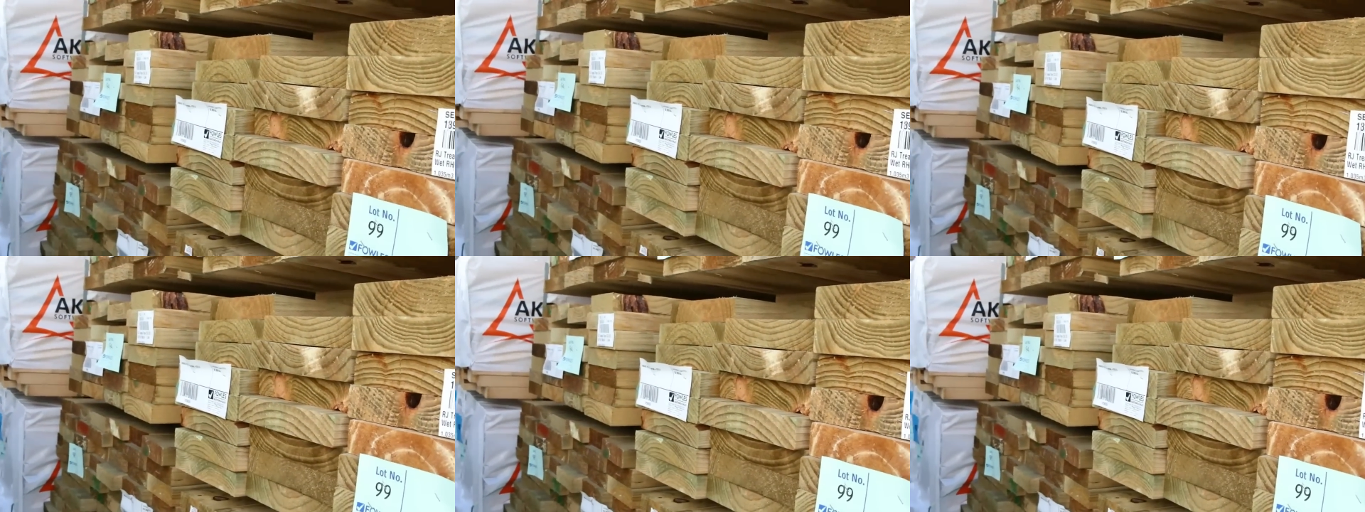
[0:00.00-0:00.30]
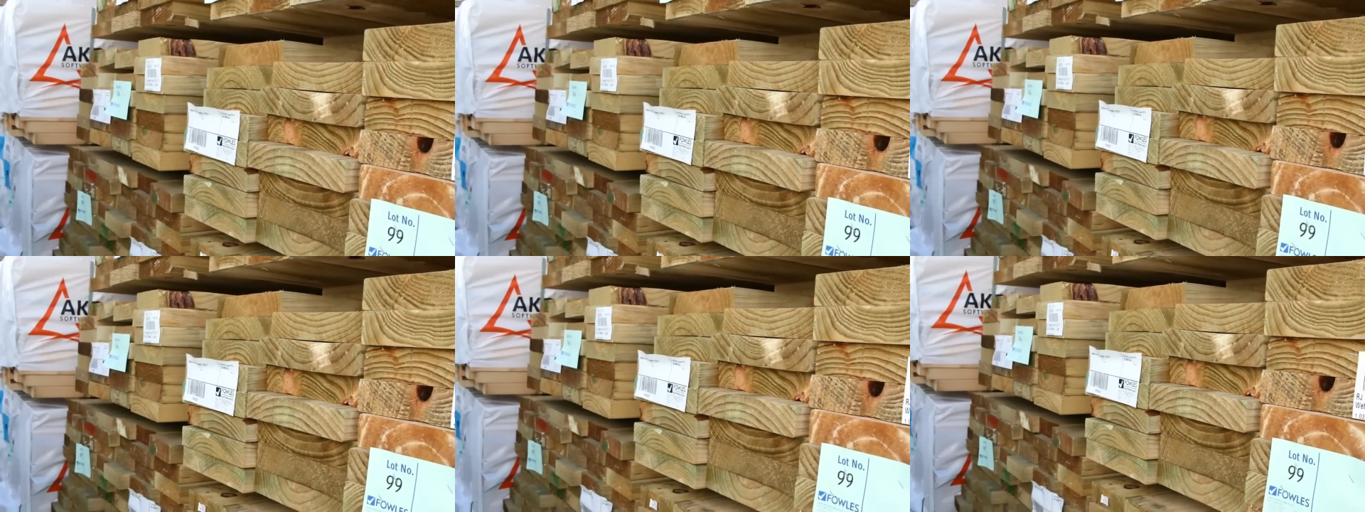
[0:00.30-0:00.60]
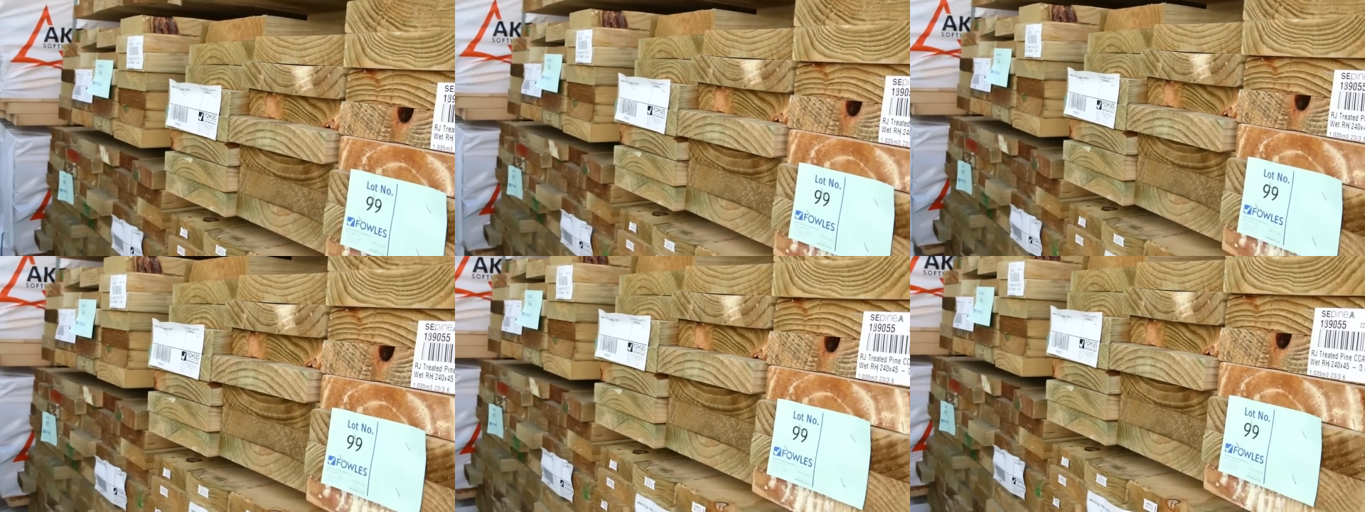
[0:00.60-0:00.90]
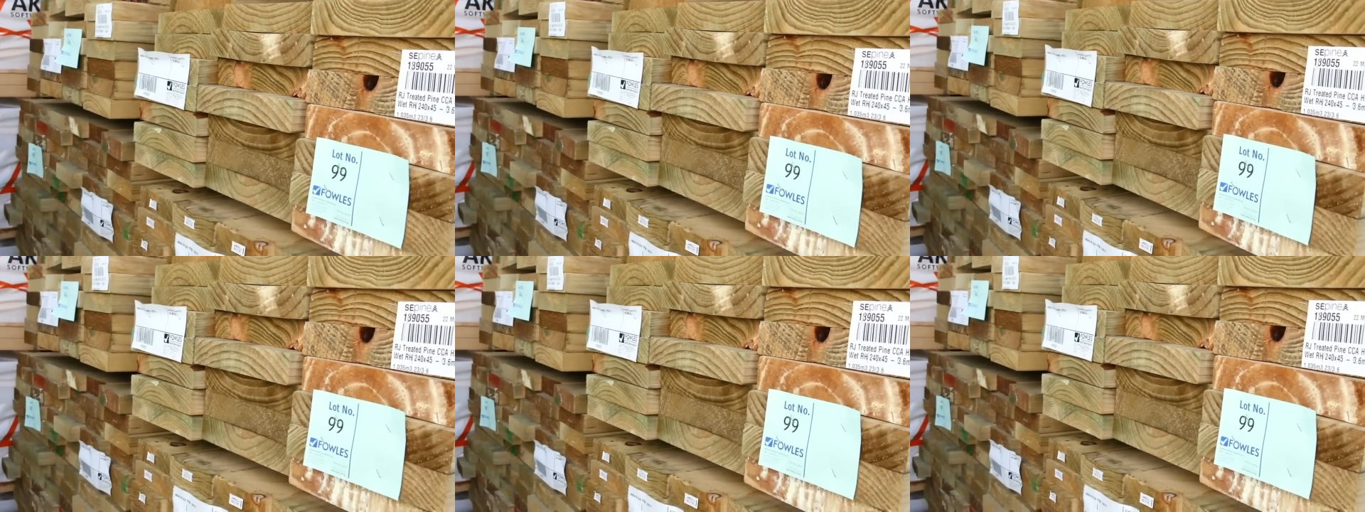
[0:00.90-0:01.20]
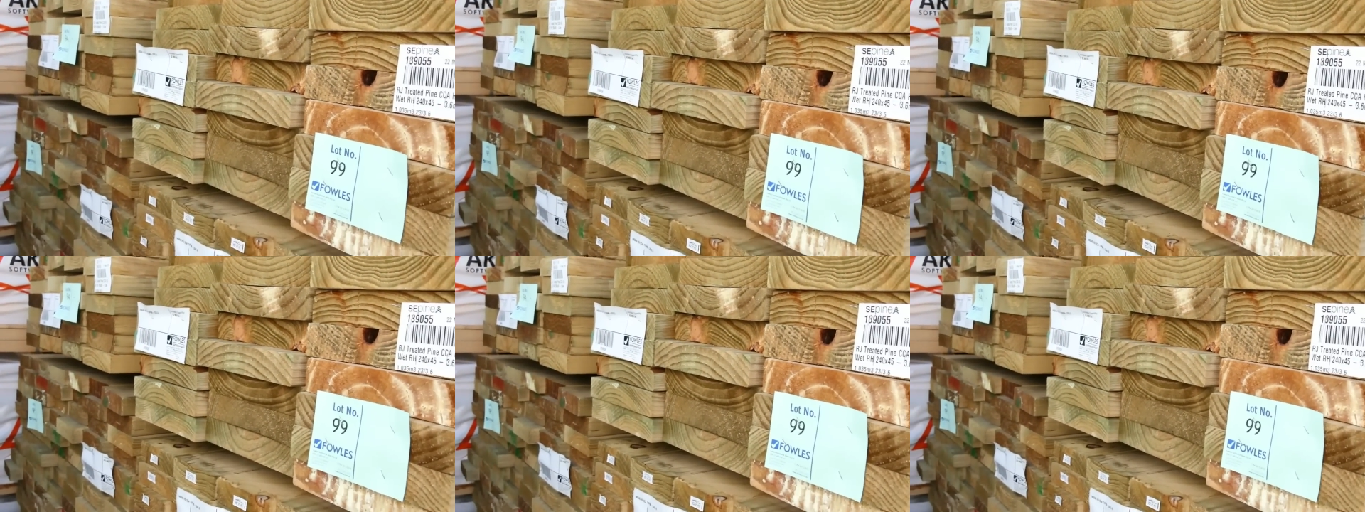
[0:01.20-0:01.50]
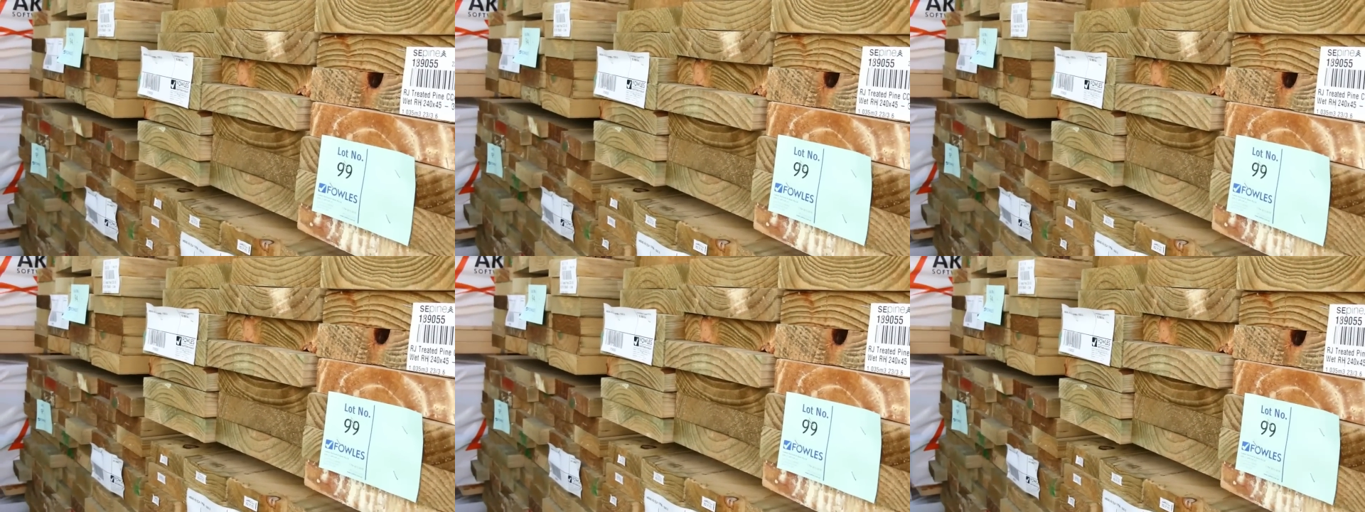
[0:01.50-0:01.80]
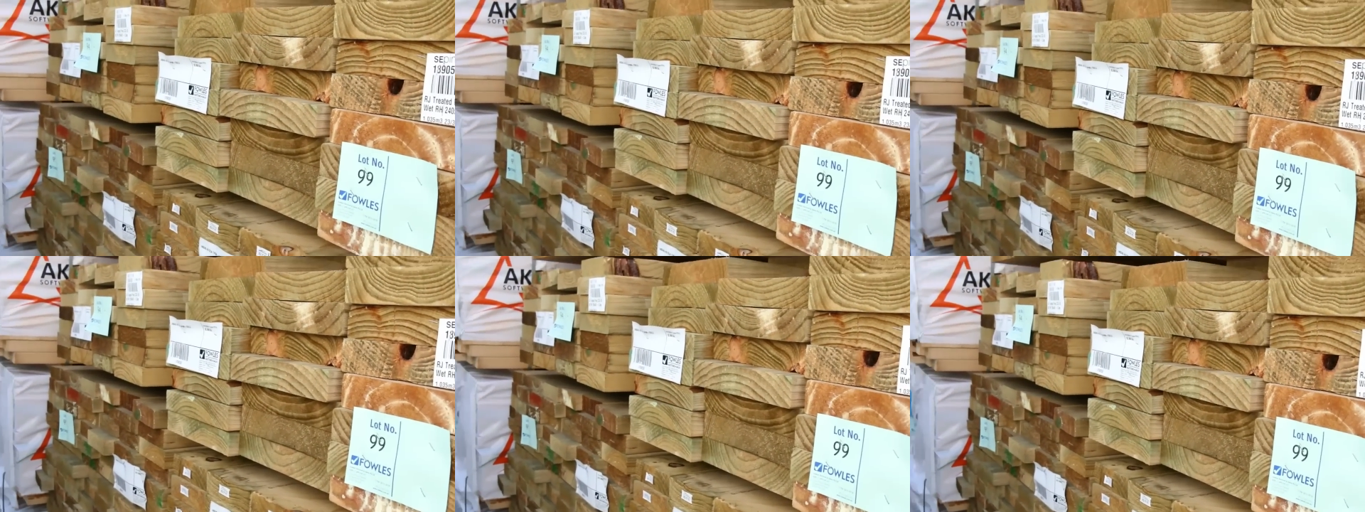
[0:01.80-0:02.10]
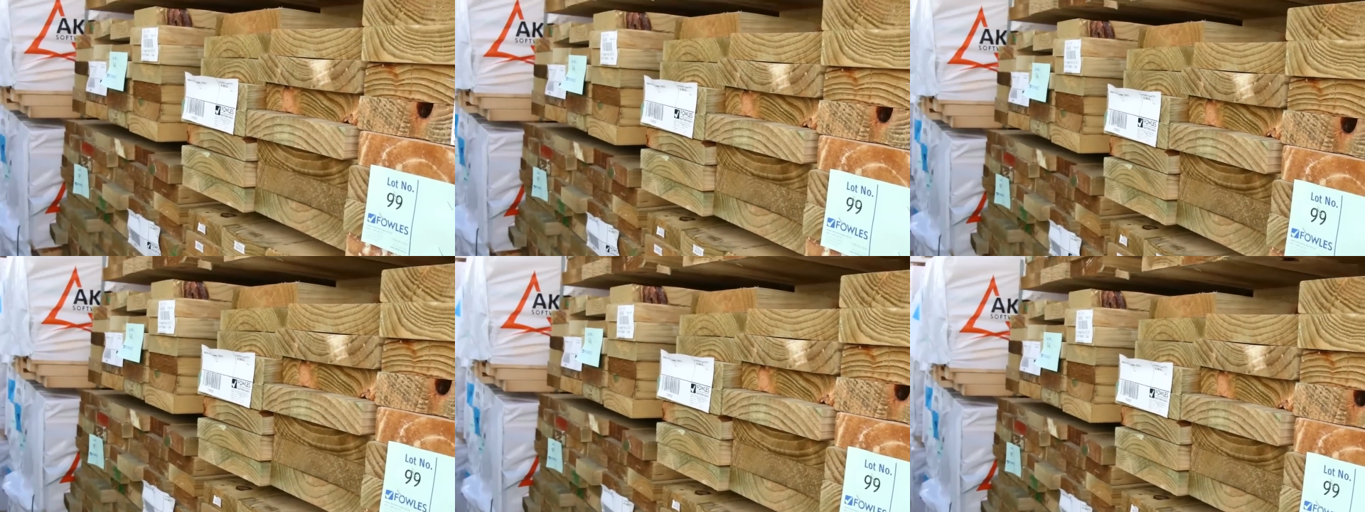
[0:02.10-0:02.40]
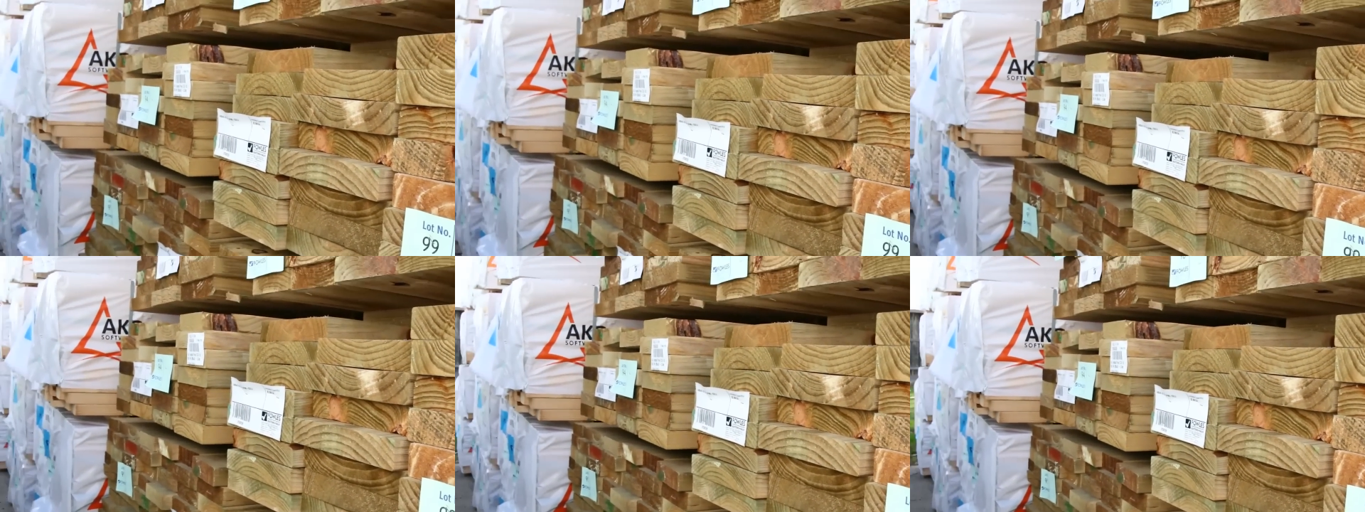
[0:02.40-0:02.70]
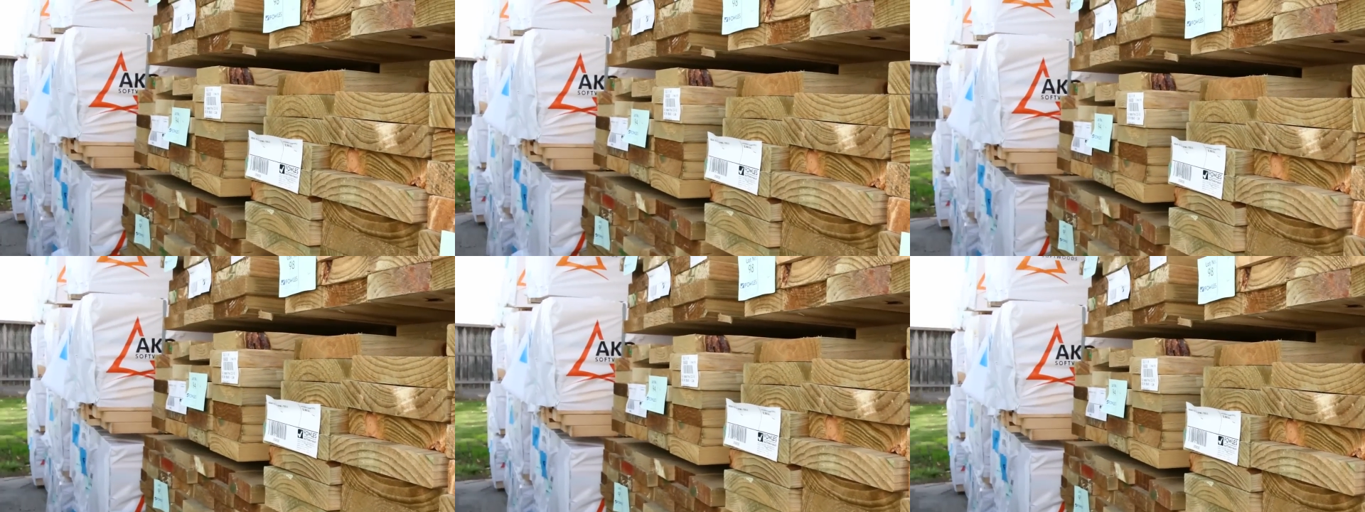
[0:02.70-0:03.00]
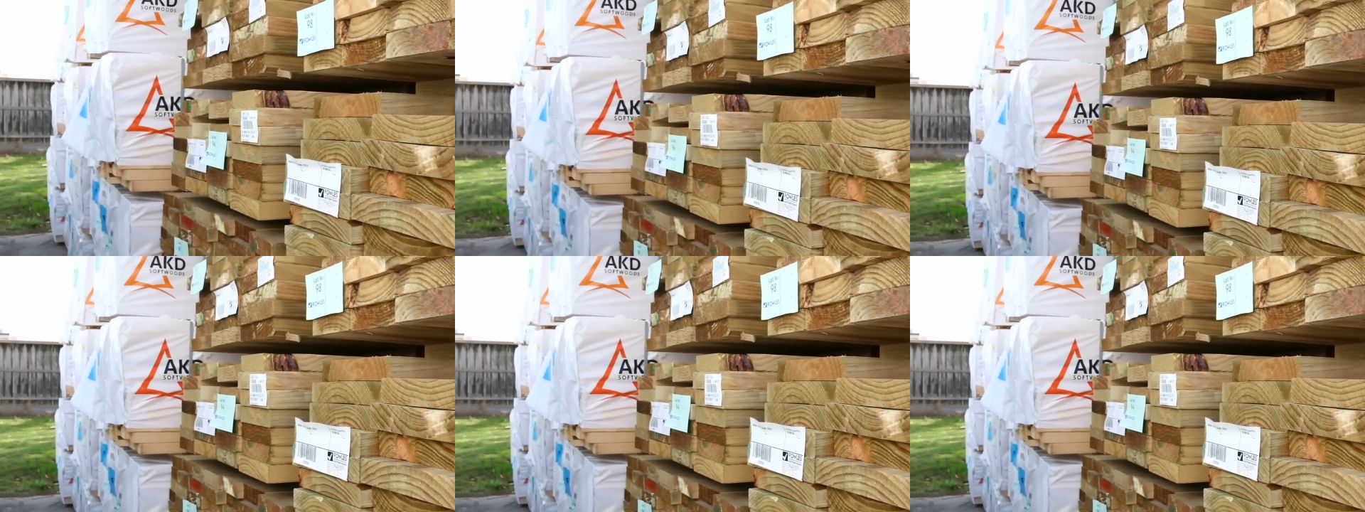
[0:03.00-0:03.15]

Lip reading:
[unreadable: no face in view]